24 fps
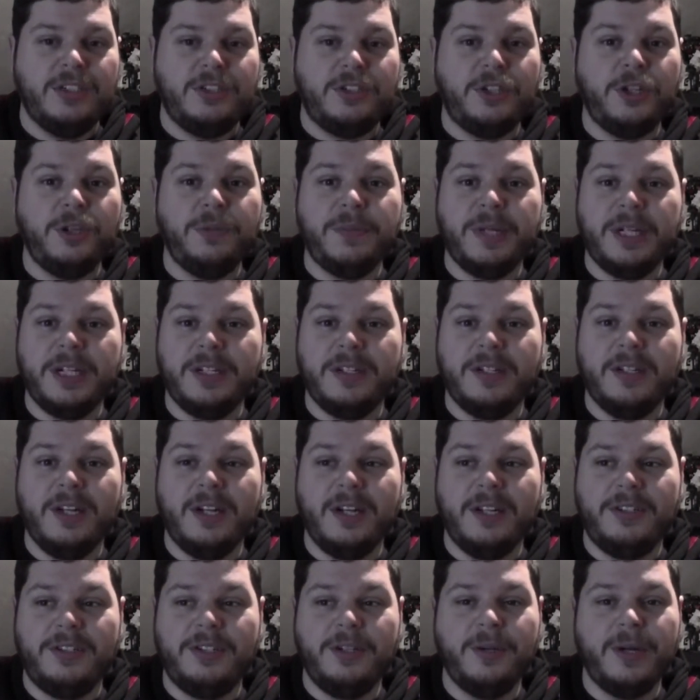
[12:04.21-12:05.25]

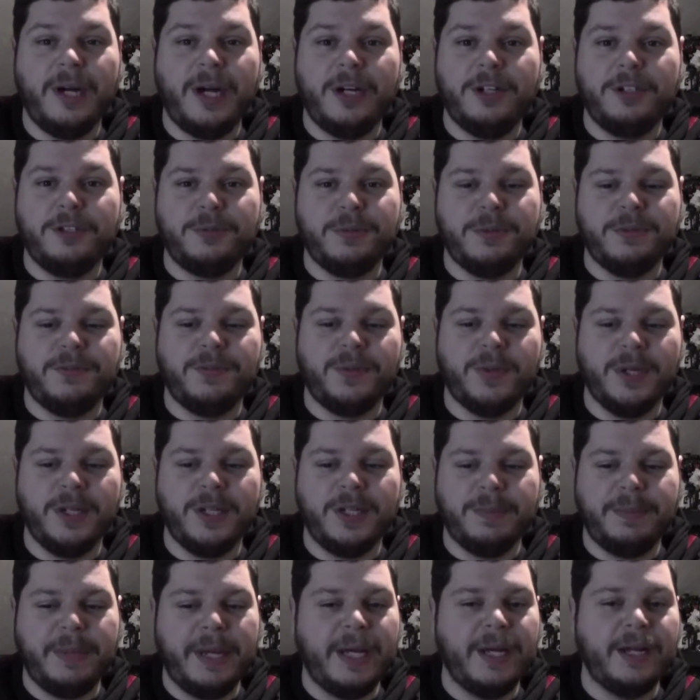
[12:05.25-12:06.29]
2 hours before
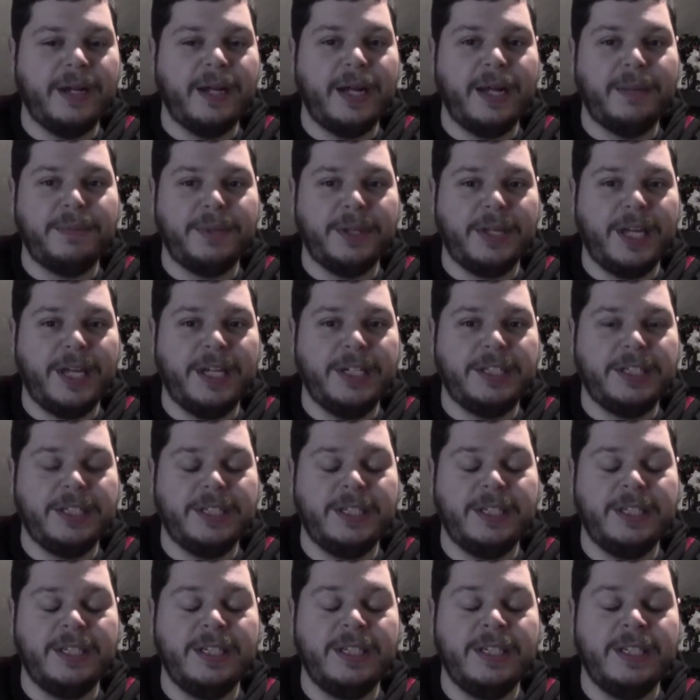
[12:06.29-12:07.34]
the panel
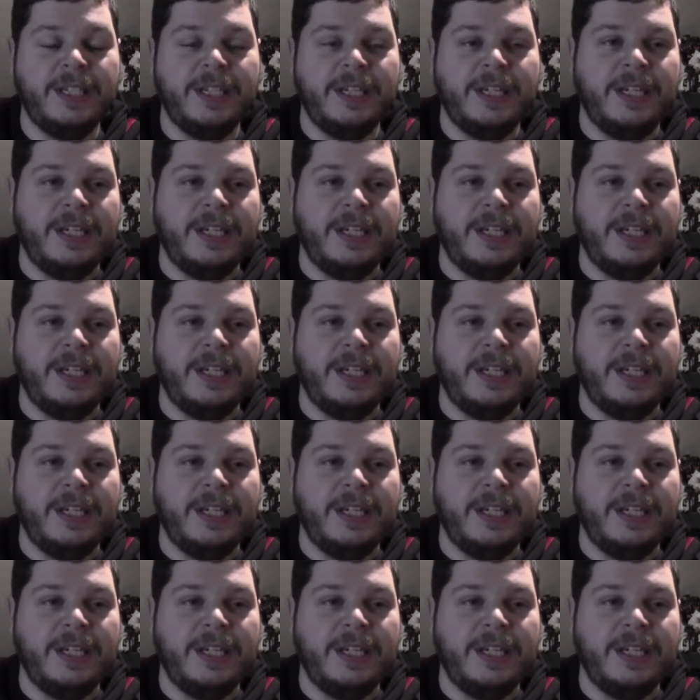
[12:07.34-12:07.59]
application